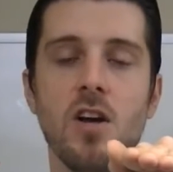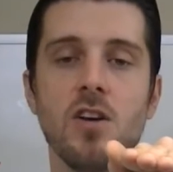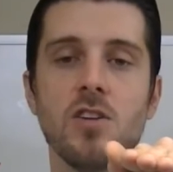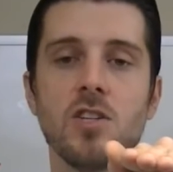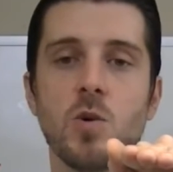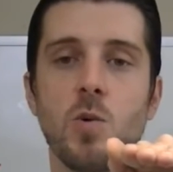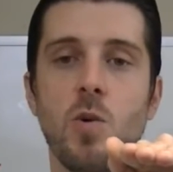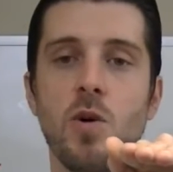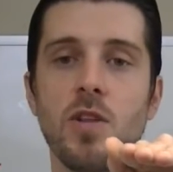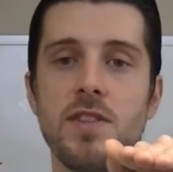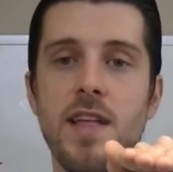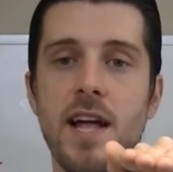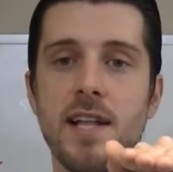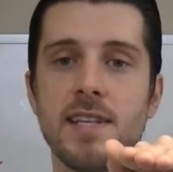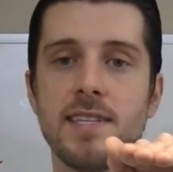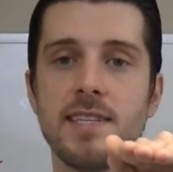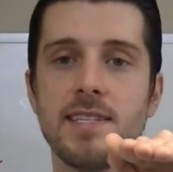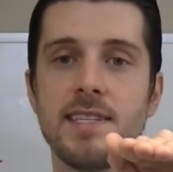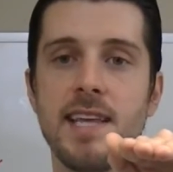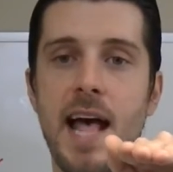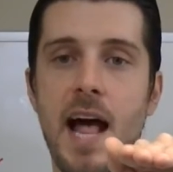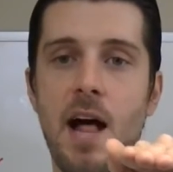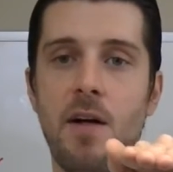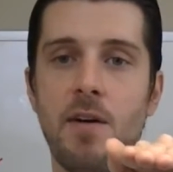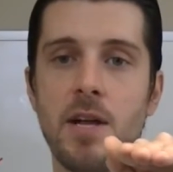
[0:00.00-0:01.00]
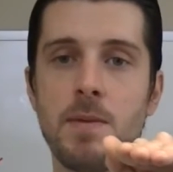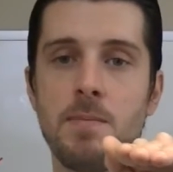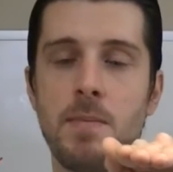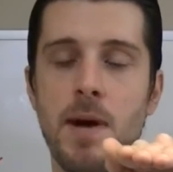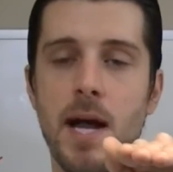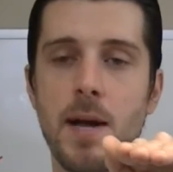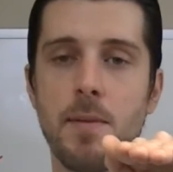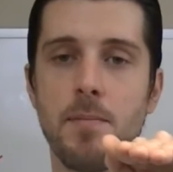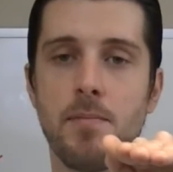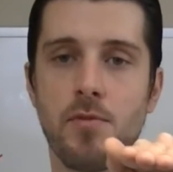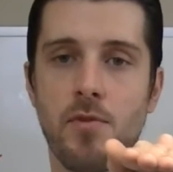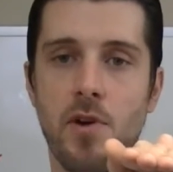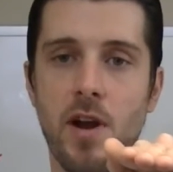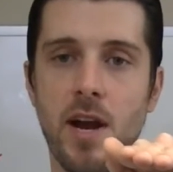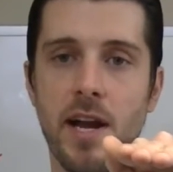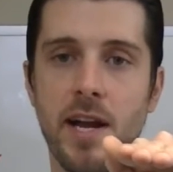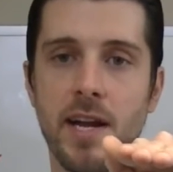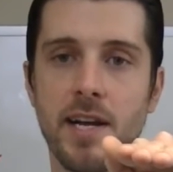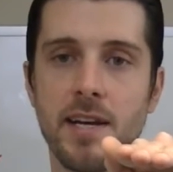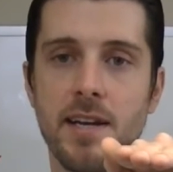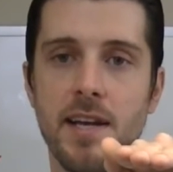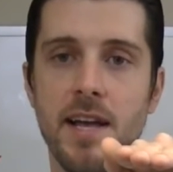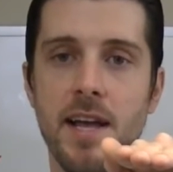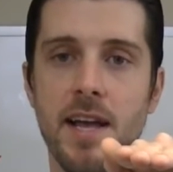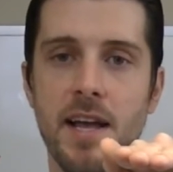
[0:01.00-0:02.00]
So what that's telling my
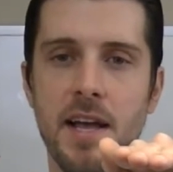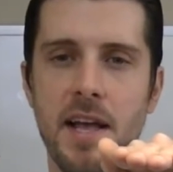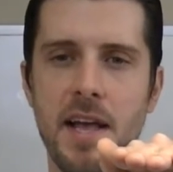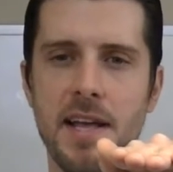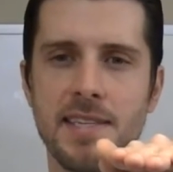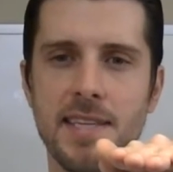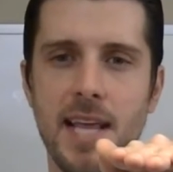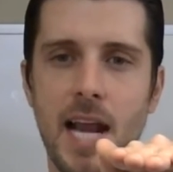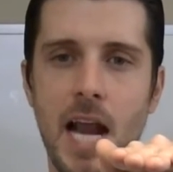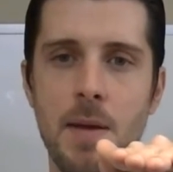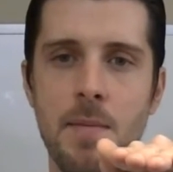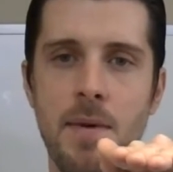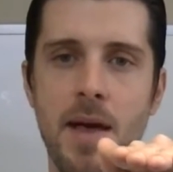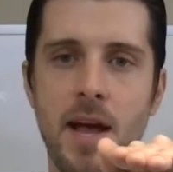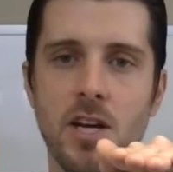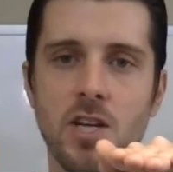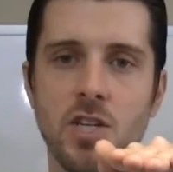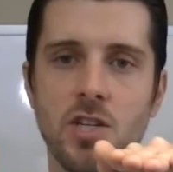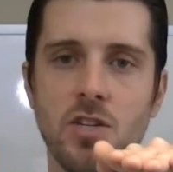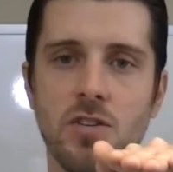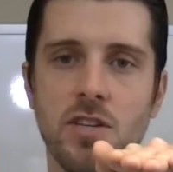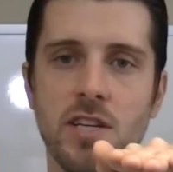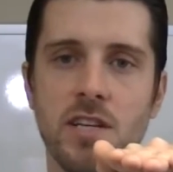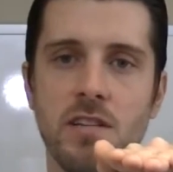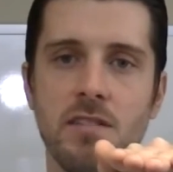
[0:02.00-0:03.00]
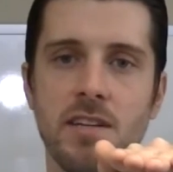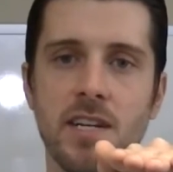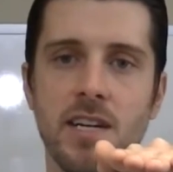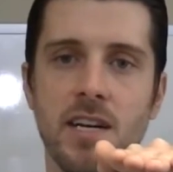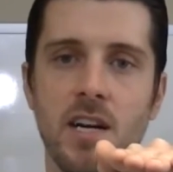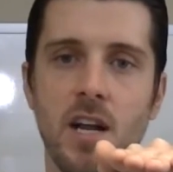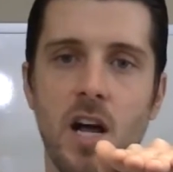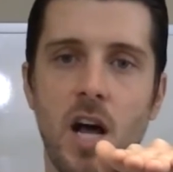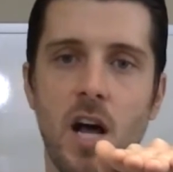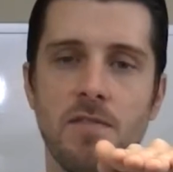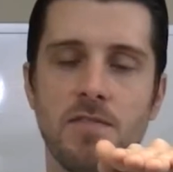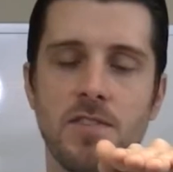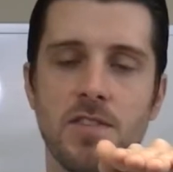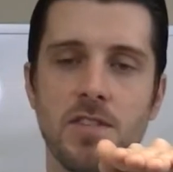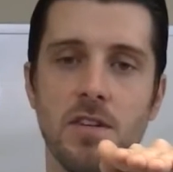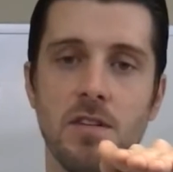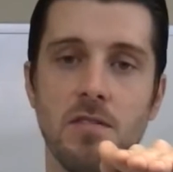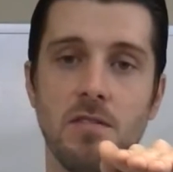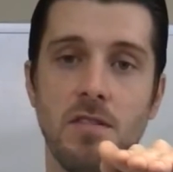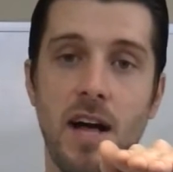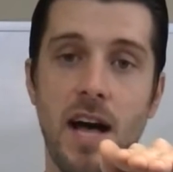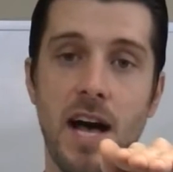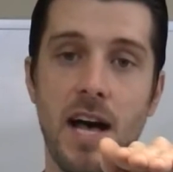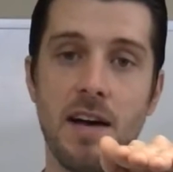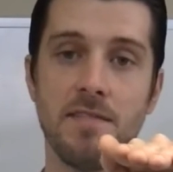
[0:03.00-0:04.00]
brain is that I'm actually leaning off to the
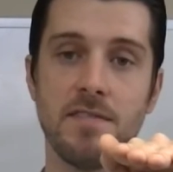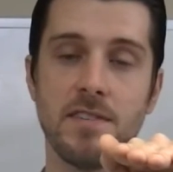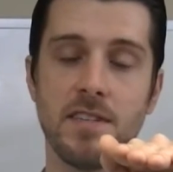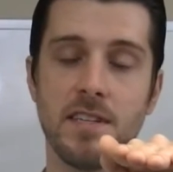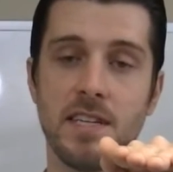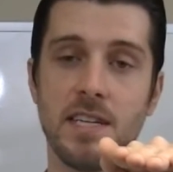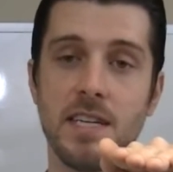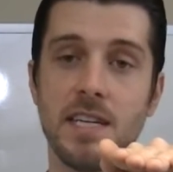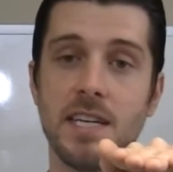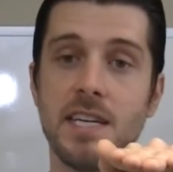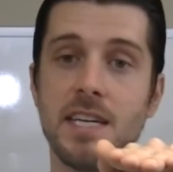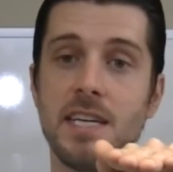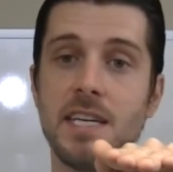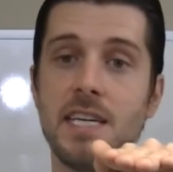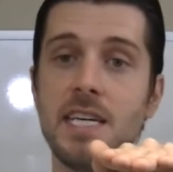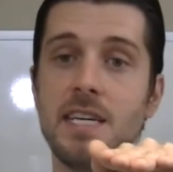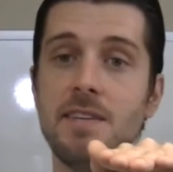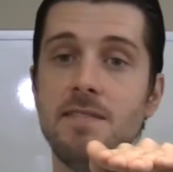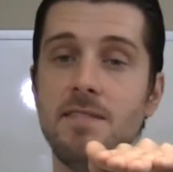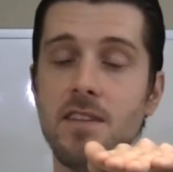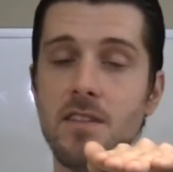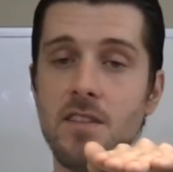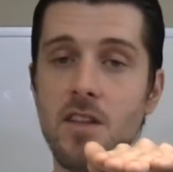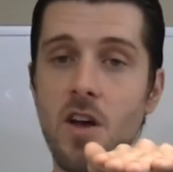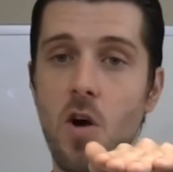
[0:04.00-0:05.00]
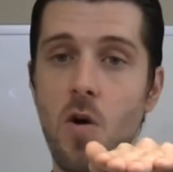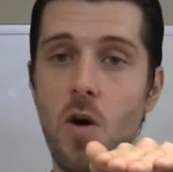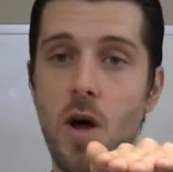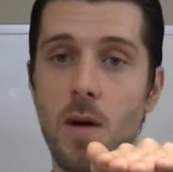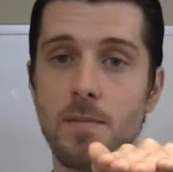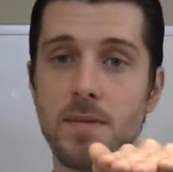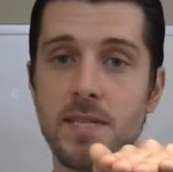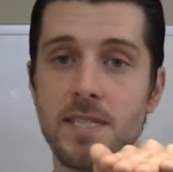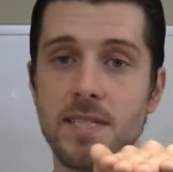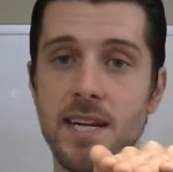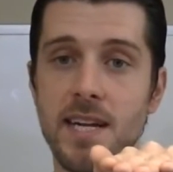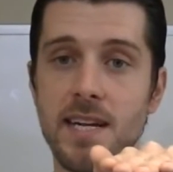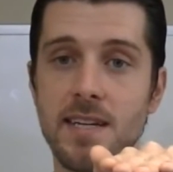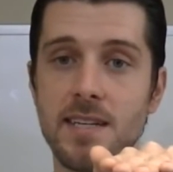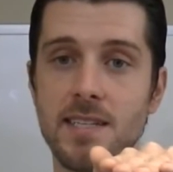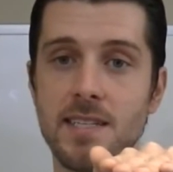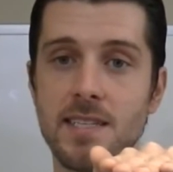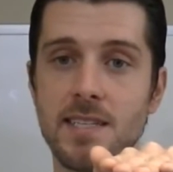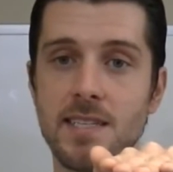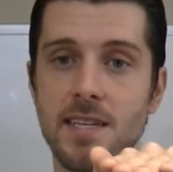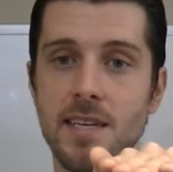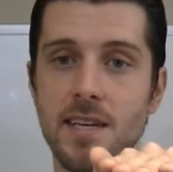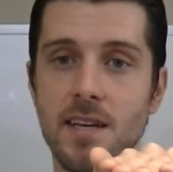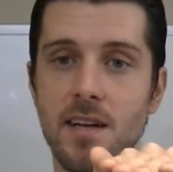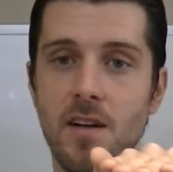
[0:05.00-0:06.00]
left, even though I'm standing
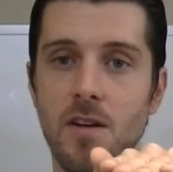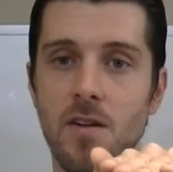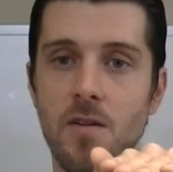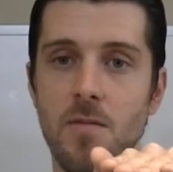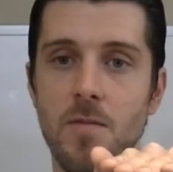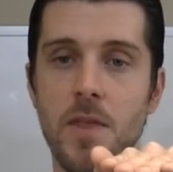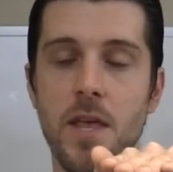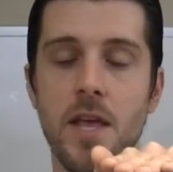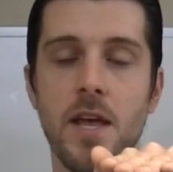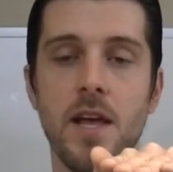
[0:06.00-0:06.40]
still.